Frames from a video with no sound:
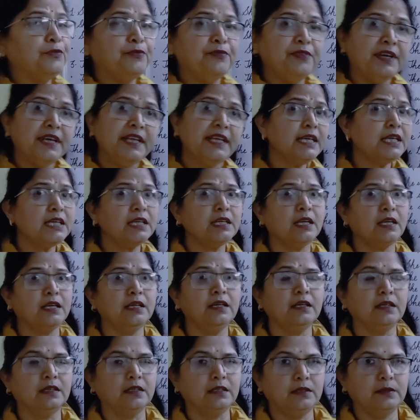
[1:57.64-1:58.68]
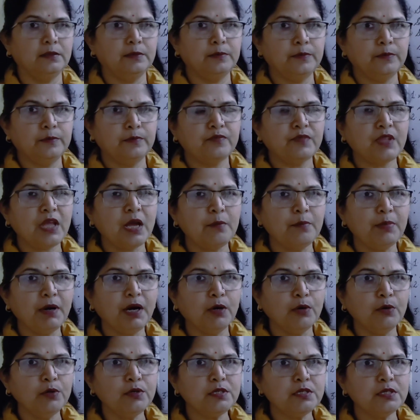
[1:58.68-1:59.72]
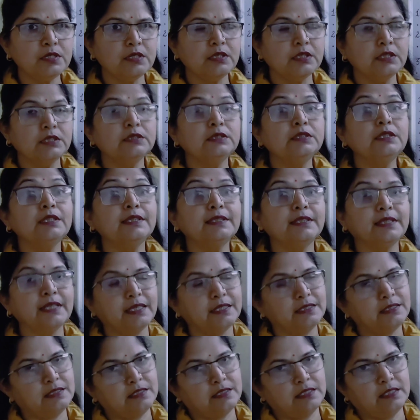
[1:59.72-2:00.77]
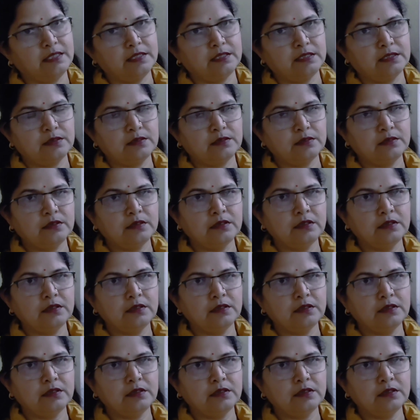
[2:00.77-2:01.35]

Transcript: very clear about the tenses.